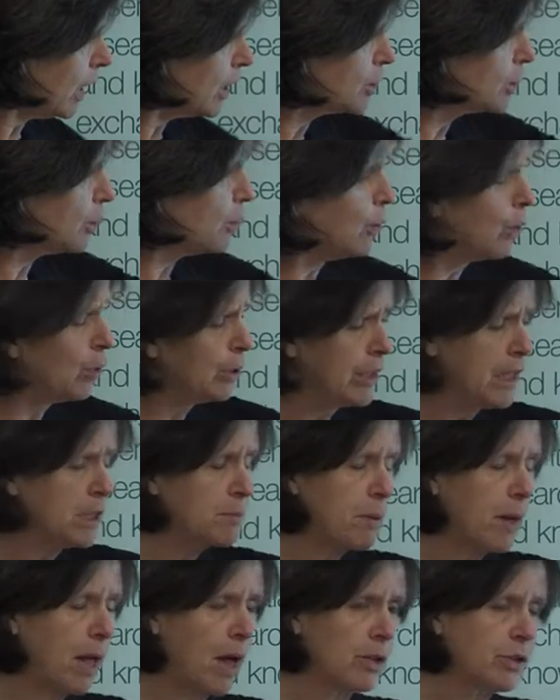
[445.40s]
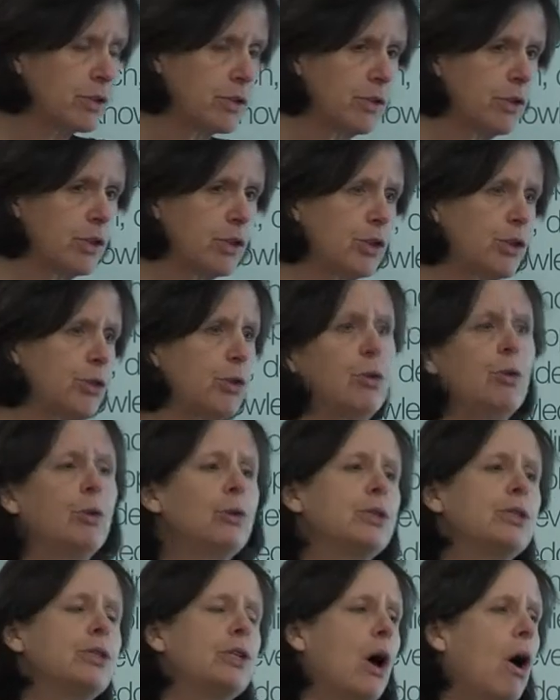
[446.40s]
So all these plants are the
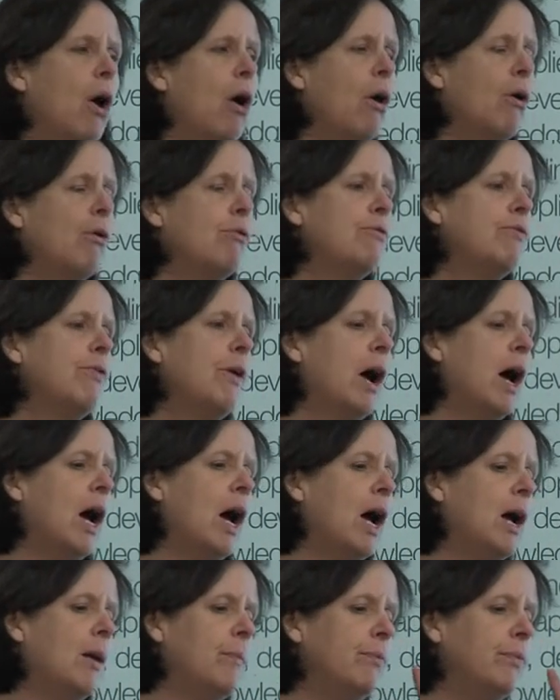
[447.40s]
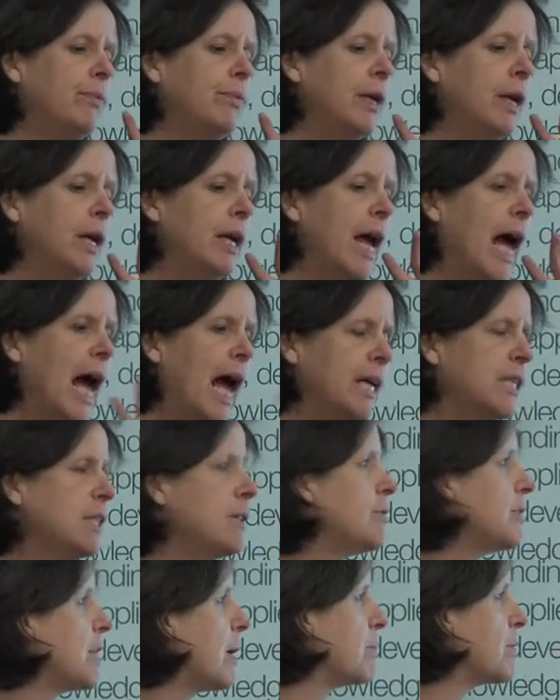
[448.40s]
source of
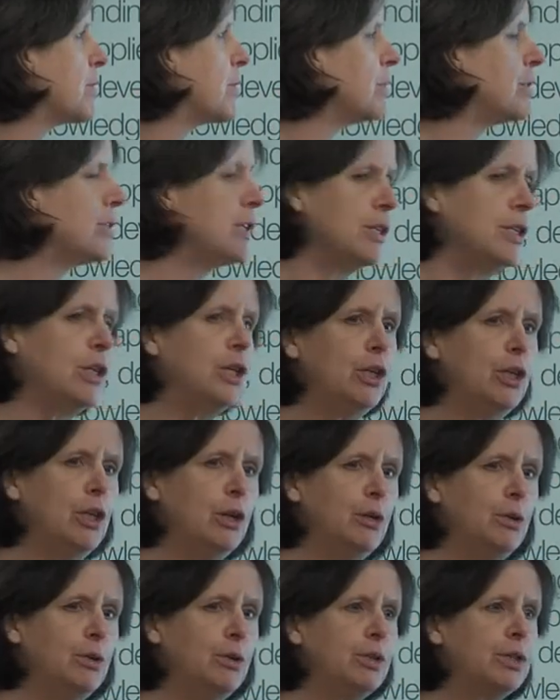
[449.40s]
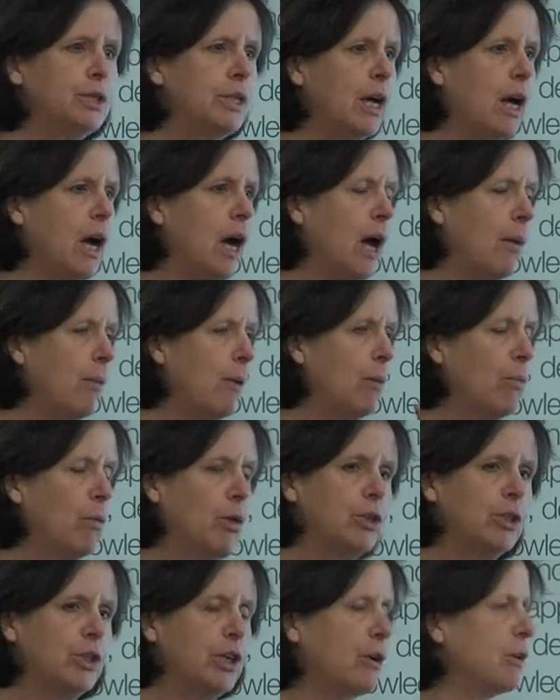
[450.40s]
active substances that are used in
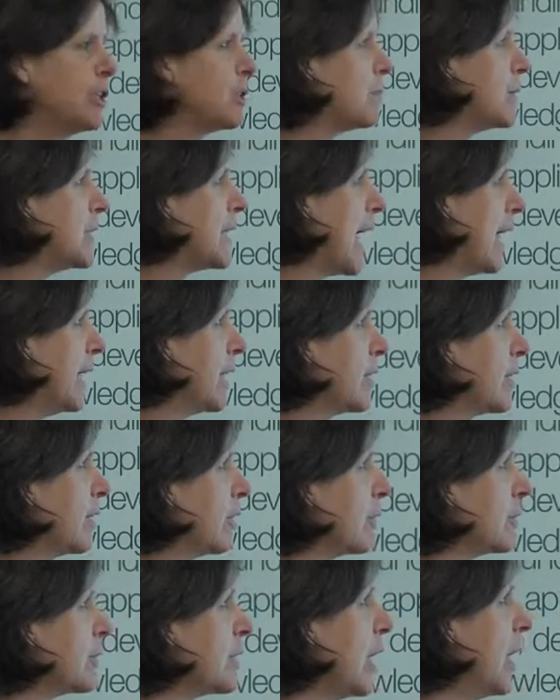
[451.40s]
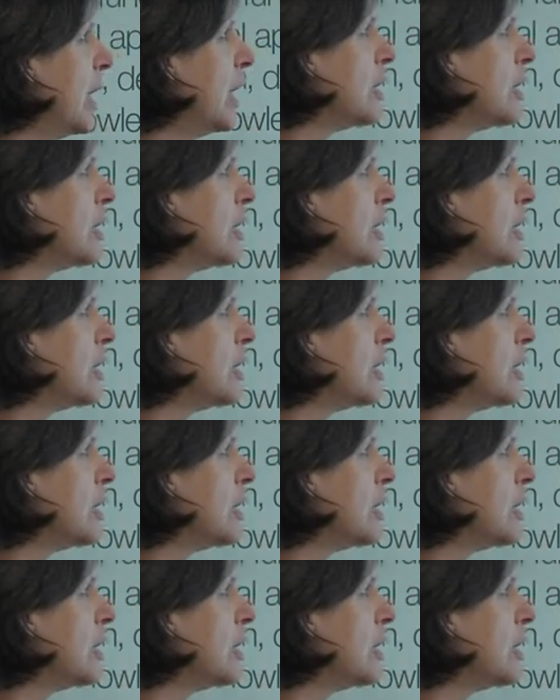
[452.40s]
what are known as botanicals.